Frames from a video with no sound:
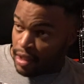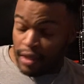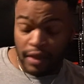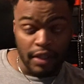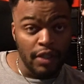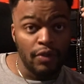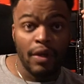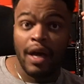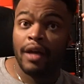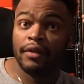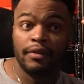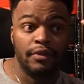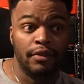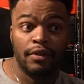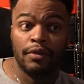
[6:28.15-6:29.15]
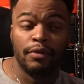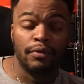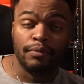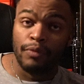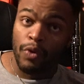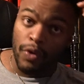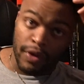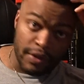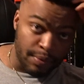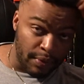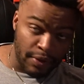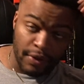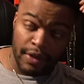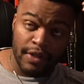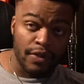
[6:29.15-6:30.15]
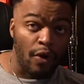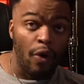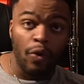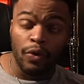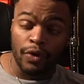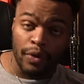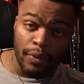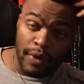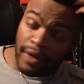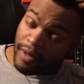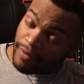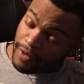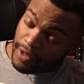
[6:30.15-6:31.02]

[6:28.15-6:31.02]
And then you got more experience, older, whatever.